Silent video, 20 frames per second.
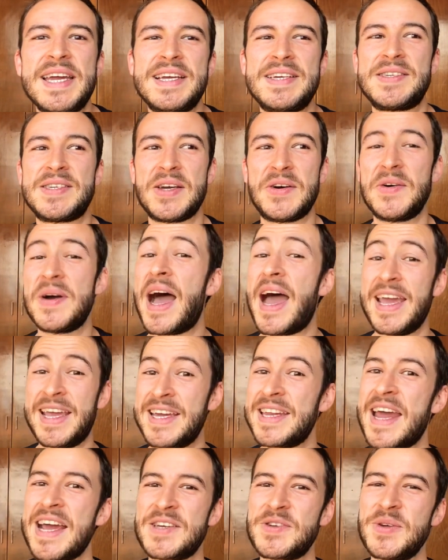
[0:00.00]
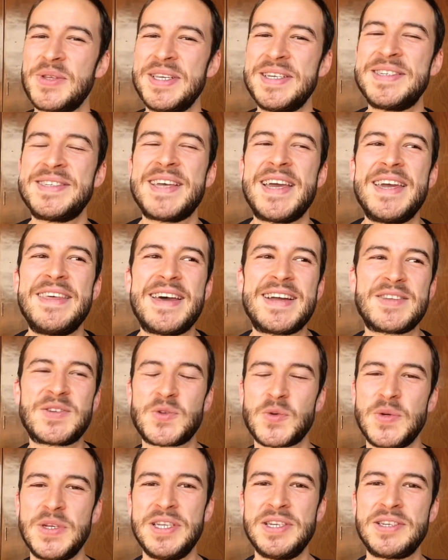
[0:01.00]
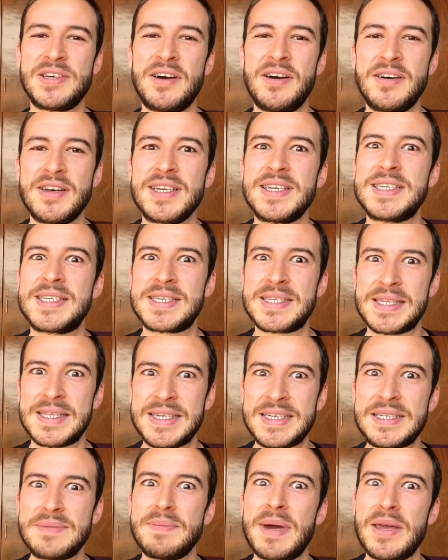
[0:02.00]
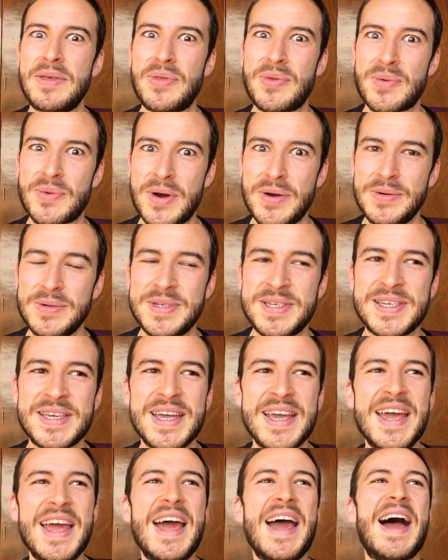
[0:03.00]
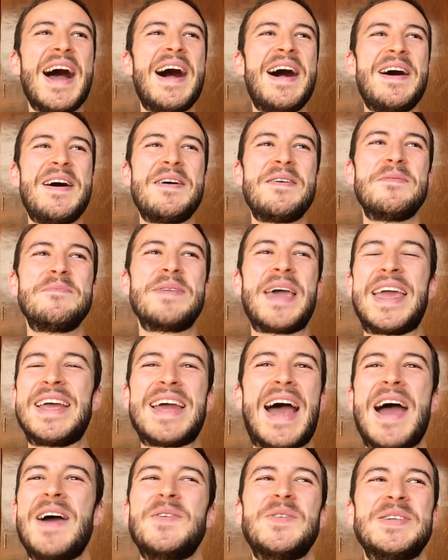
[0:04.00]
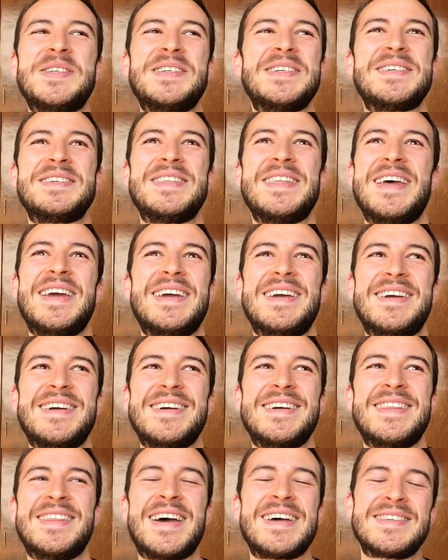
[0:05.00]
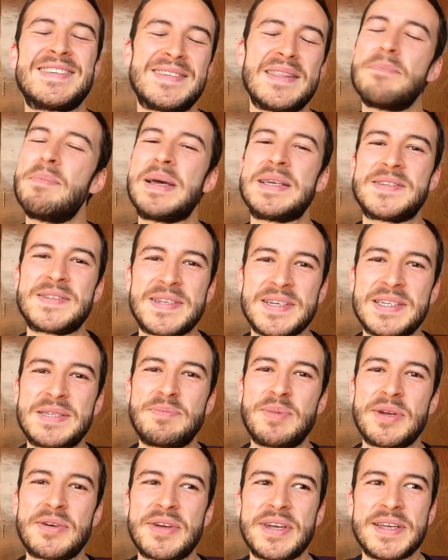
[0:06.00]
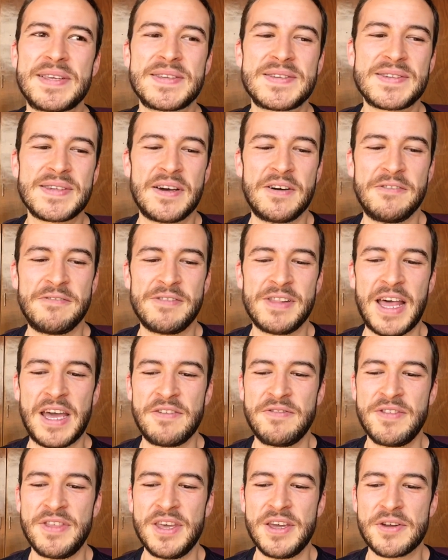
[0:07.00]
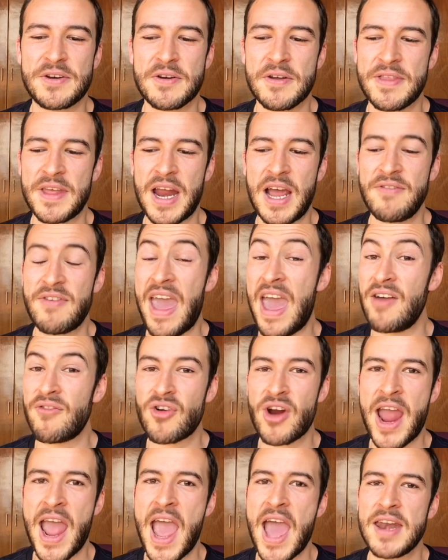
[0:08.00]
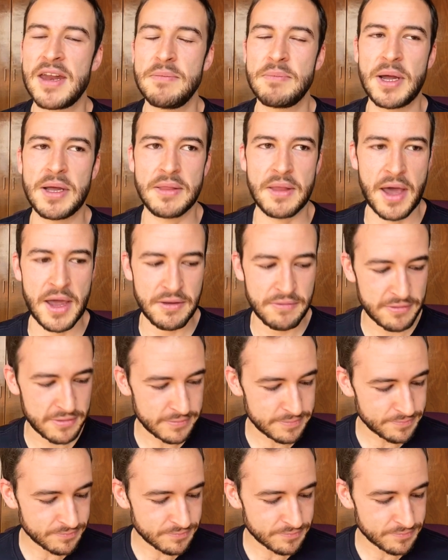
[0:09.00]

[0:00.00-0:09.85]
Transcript: So I can actually say that Sweeney Todd slit my throat. And I was just like, that's the best experience of live theater that I've ever had in my life.